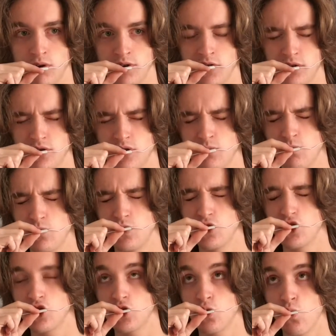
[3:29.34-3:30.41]
going to
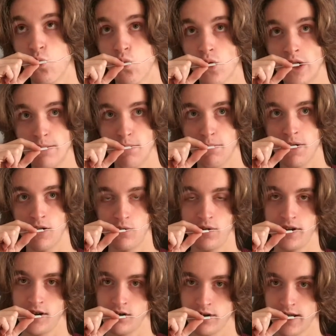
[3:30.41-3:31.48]
scream about
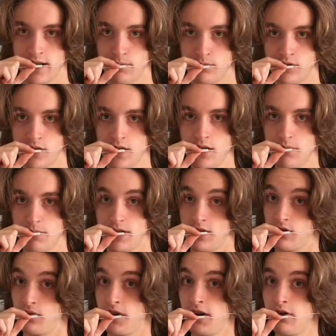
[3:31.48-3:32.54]
video games,
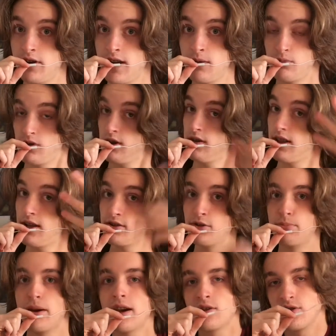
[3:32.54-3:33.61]
because video games, that's
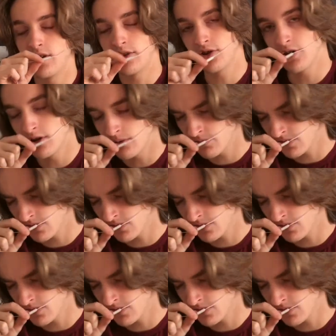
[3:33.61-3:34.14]
his passion. That's all